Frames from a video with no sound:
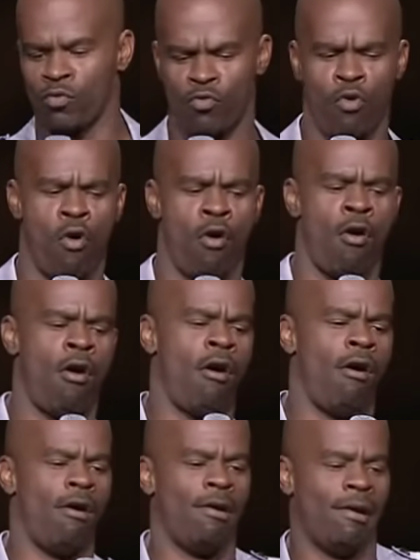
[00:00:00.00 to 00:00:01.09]

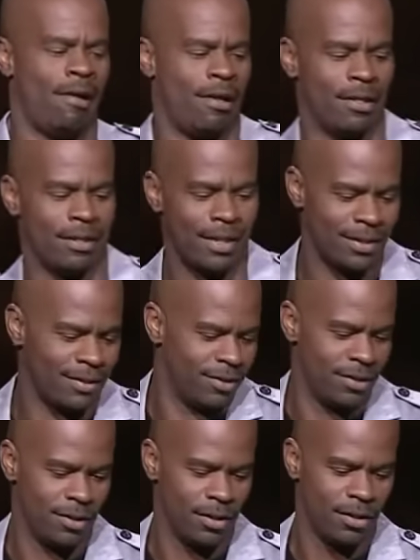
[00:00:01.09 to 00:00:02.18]
Raw. Like it,
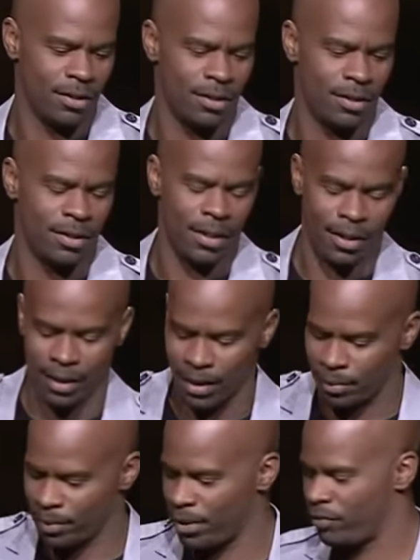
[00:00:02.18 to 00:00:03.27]
like it
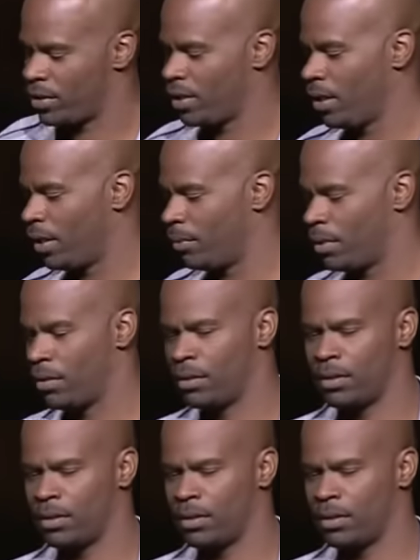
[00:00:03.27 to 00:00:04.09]
happened every time. I don't